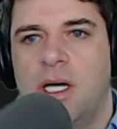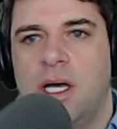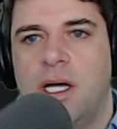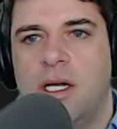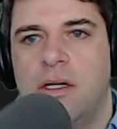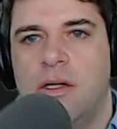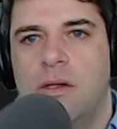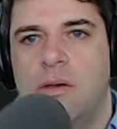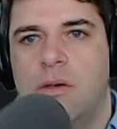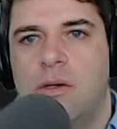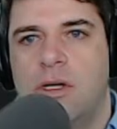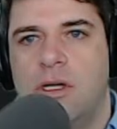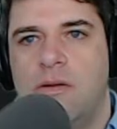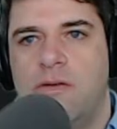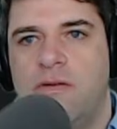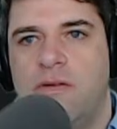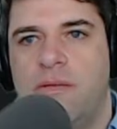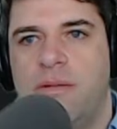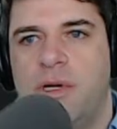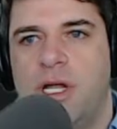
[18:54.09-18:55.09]
I don't know what
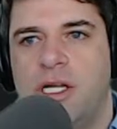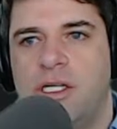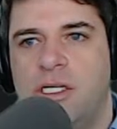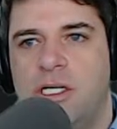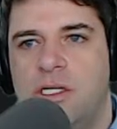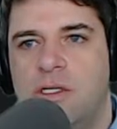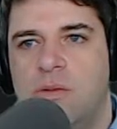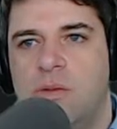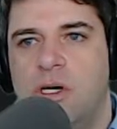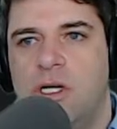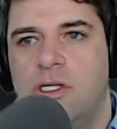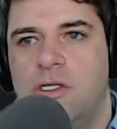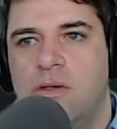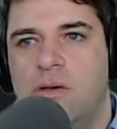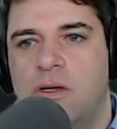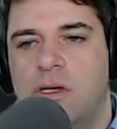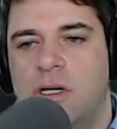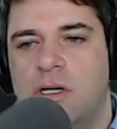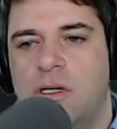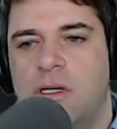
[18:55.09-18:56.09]
Fibonacci is. What is
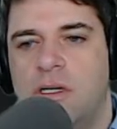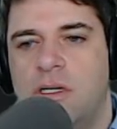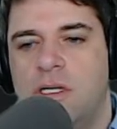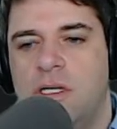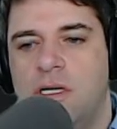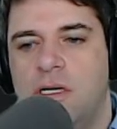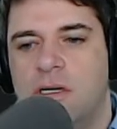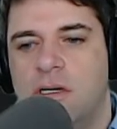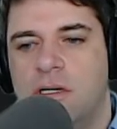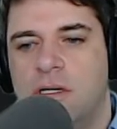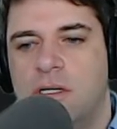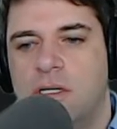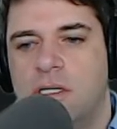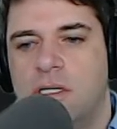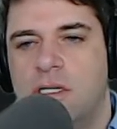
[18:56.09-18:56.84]
going on here?